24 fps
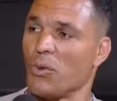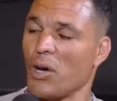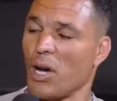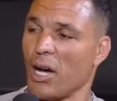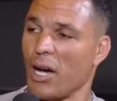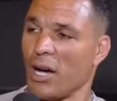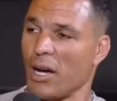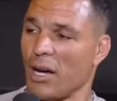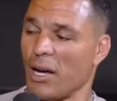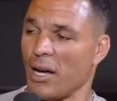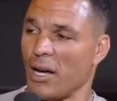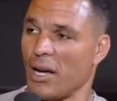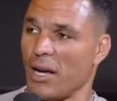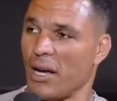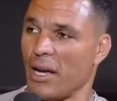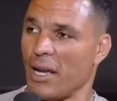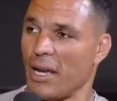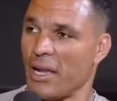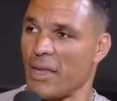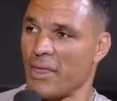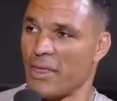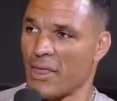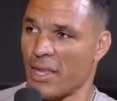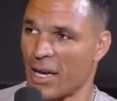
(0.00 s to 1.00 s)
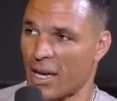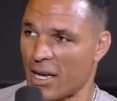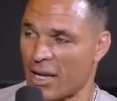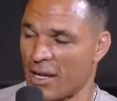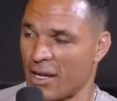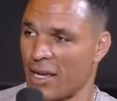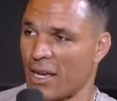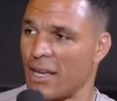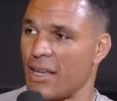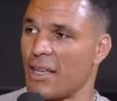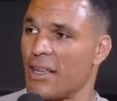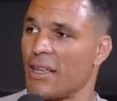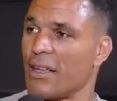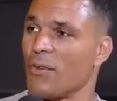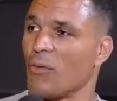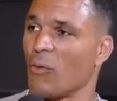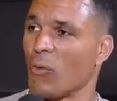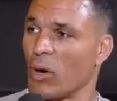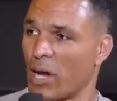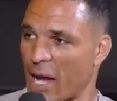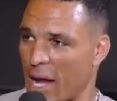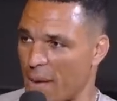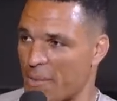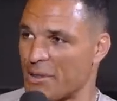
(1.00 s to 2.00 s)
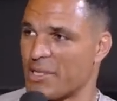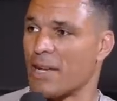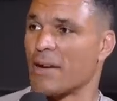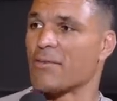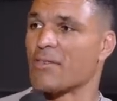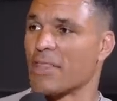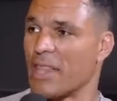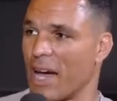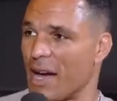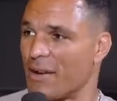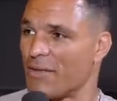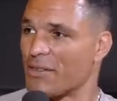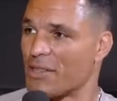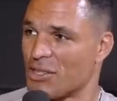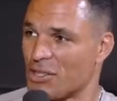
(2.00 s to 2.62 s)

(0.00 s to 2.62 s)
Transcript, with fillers: Uh, and then what happens after that?